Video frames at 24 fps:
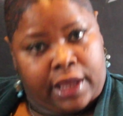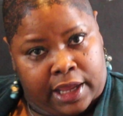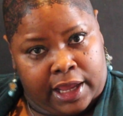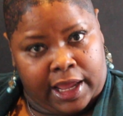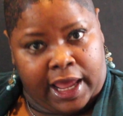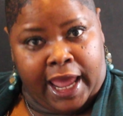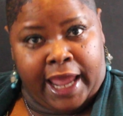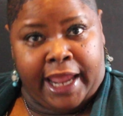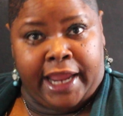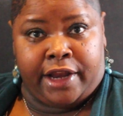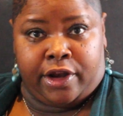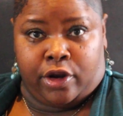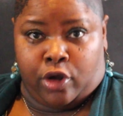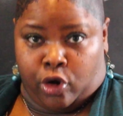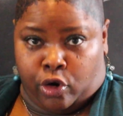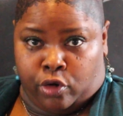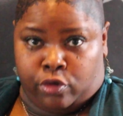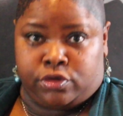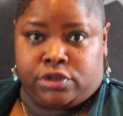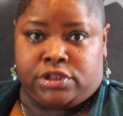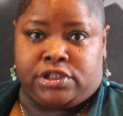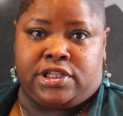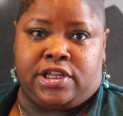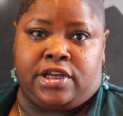hate
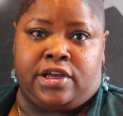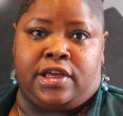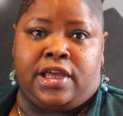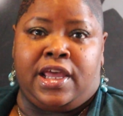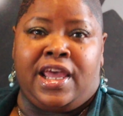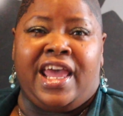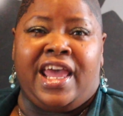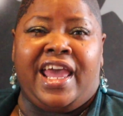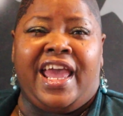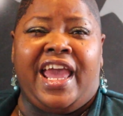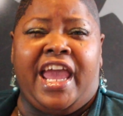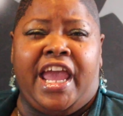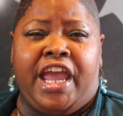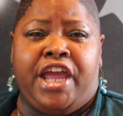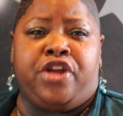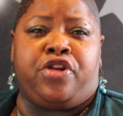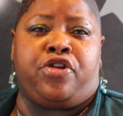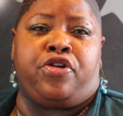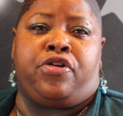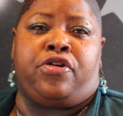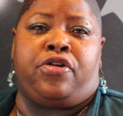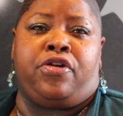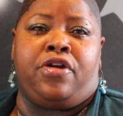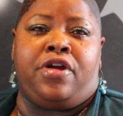hurts the
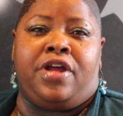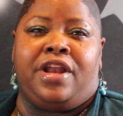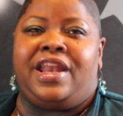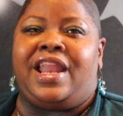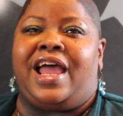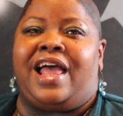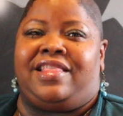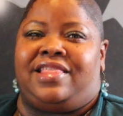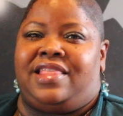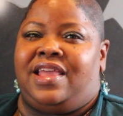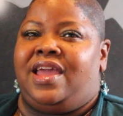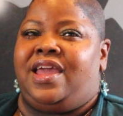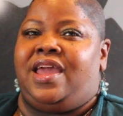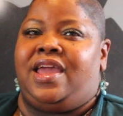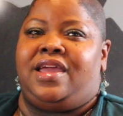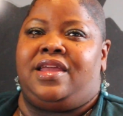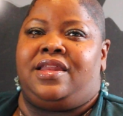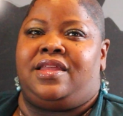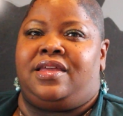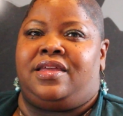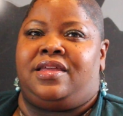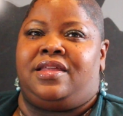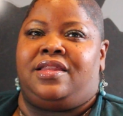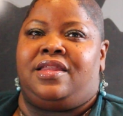hater, not the
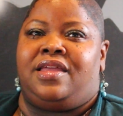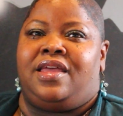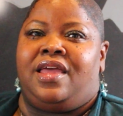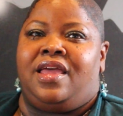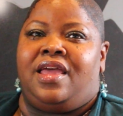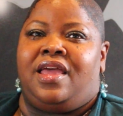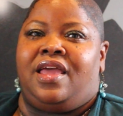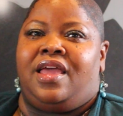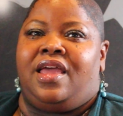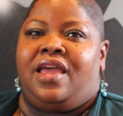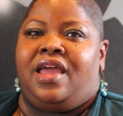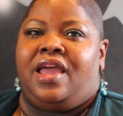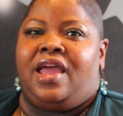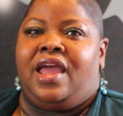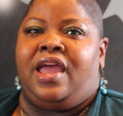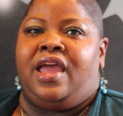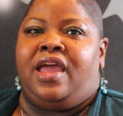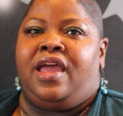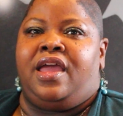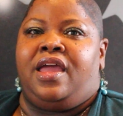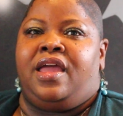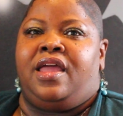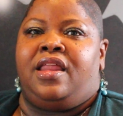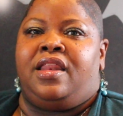hated.
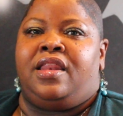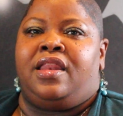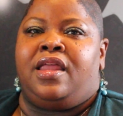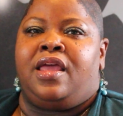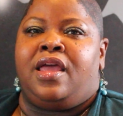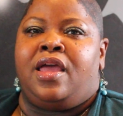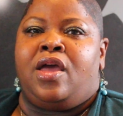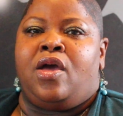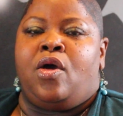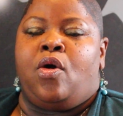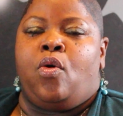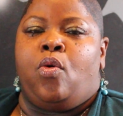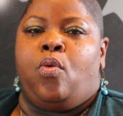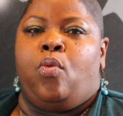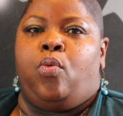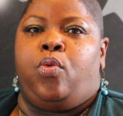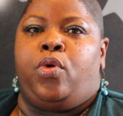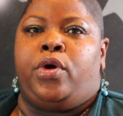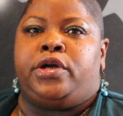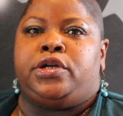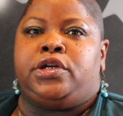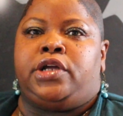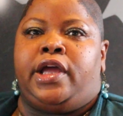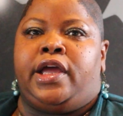And
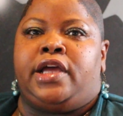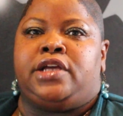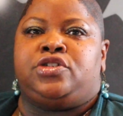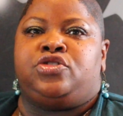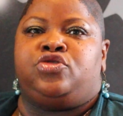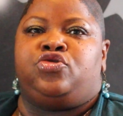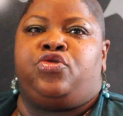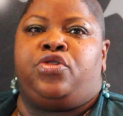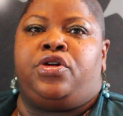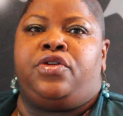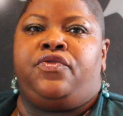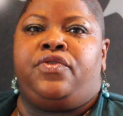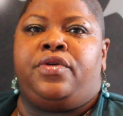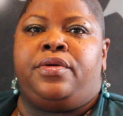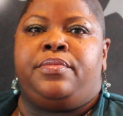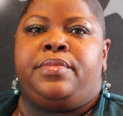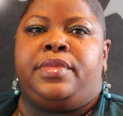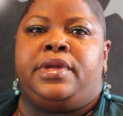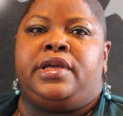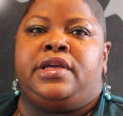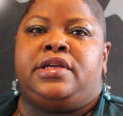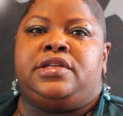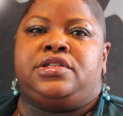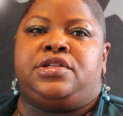what has driven
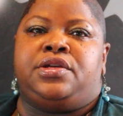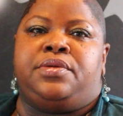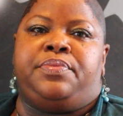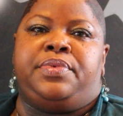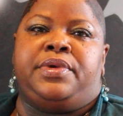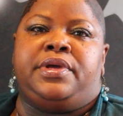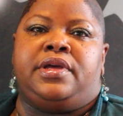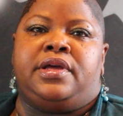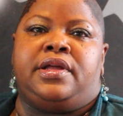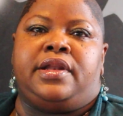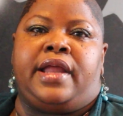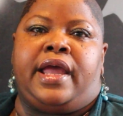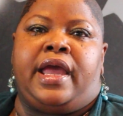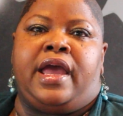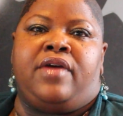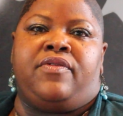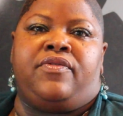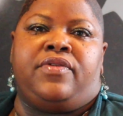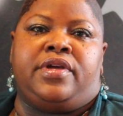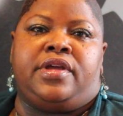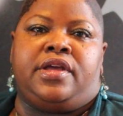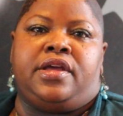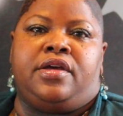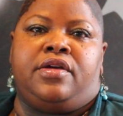me to be an
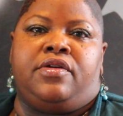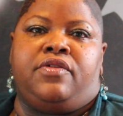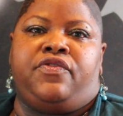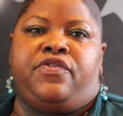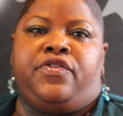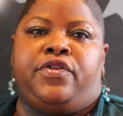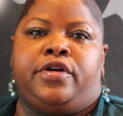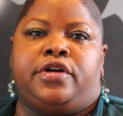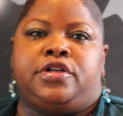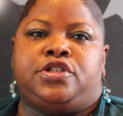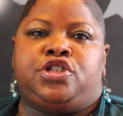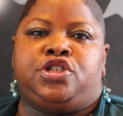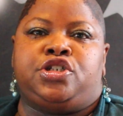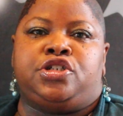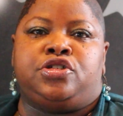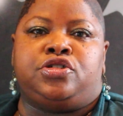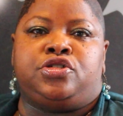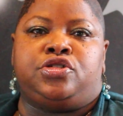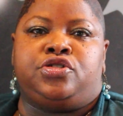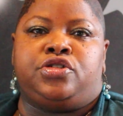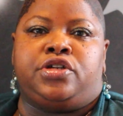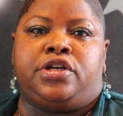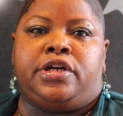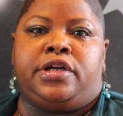advocate for
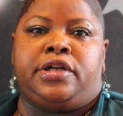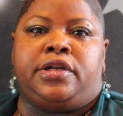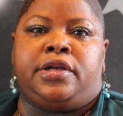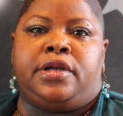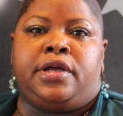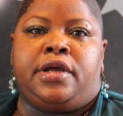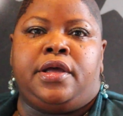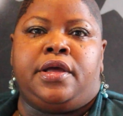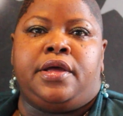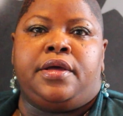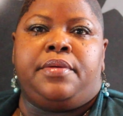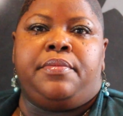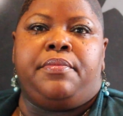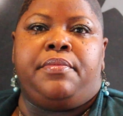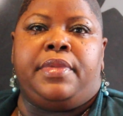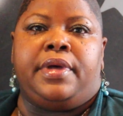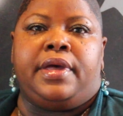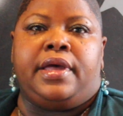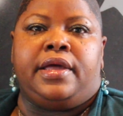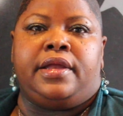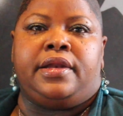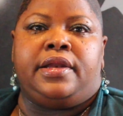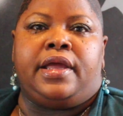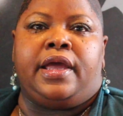children,
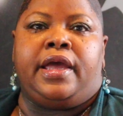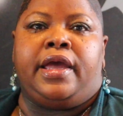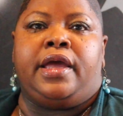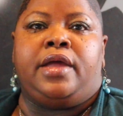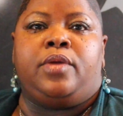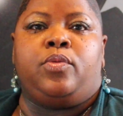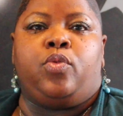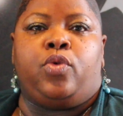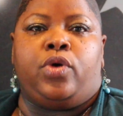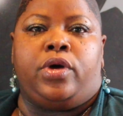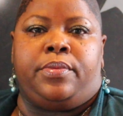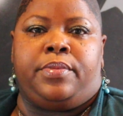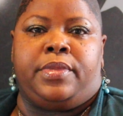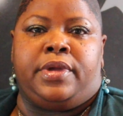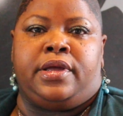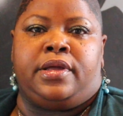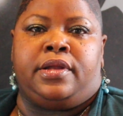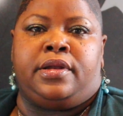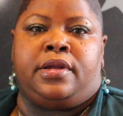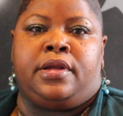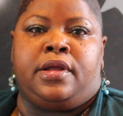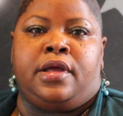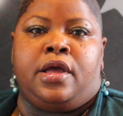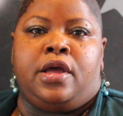men and
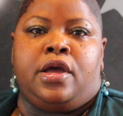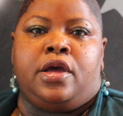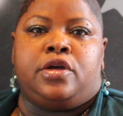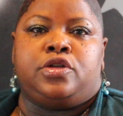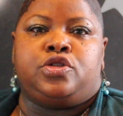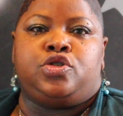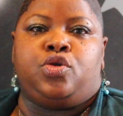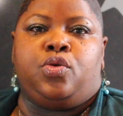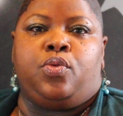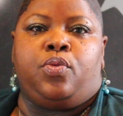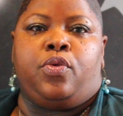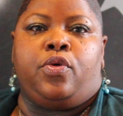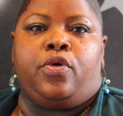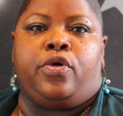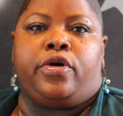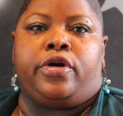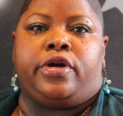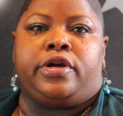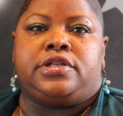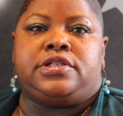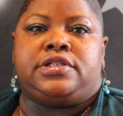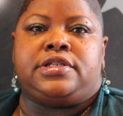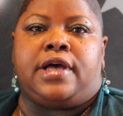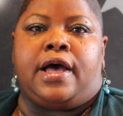women,
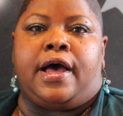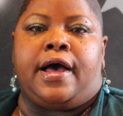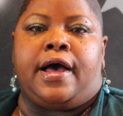towards